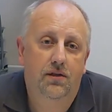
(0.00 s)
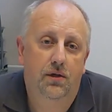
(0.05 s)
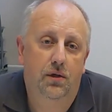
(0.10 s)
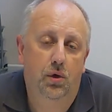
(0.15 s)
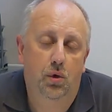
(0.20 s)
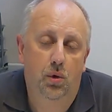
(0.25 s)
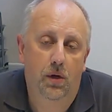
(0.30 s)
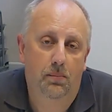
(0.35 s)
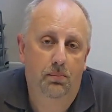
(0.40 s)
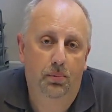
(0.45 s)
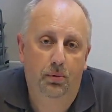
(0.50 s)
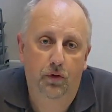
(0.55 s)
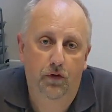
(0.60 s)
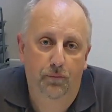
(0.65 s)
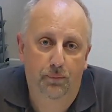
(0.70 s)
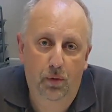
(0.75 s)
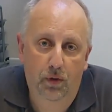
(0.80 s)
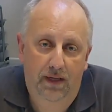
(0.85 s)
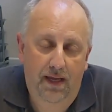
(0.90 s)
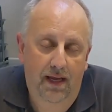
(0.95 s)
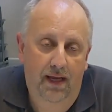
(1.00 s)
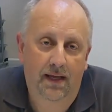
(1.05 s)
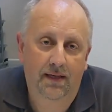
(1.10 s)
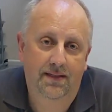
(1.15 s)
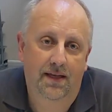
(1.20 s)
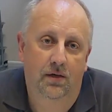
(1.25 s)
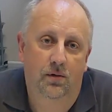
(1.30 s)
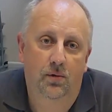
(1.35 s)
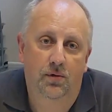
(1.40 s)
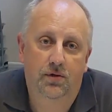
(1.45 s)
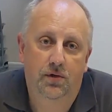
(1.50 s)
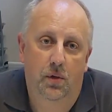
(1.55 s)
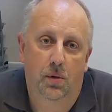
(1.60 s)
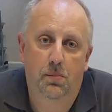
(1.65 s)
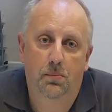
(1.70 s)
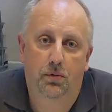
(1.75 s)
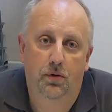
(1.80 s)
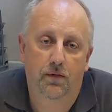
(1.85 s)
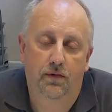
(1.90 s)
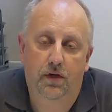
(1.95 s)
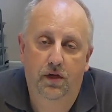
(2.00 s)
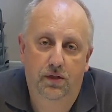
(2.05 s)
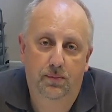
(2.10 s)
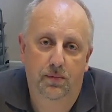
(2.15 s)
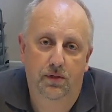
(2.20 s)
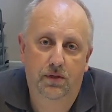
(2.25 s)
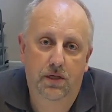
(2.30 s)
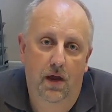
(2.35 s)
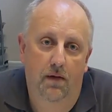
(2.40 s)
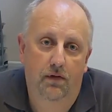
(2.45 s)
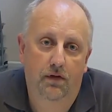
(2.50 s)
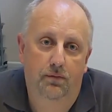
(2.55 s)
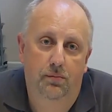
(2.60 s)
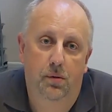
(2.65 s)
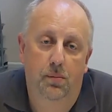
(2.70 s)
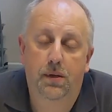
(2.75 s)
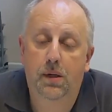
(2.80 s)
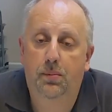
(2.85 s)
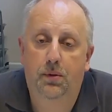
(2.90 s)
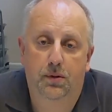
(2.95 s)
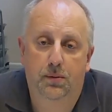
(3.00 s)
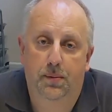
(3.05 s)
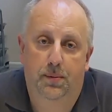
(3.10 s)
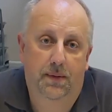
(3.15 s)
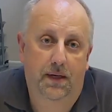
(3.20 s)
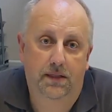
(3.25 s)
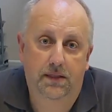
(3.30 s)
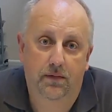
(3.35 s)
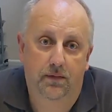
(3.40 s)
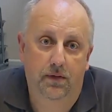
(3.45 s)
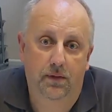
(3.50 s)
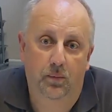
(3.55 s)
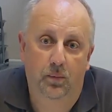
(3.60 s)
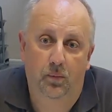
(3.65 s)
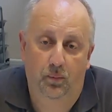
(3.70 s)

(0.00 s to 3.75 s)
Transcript: to improve bookings and also improve customer service from a pupil's perspective.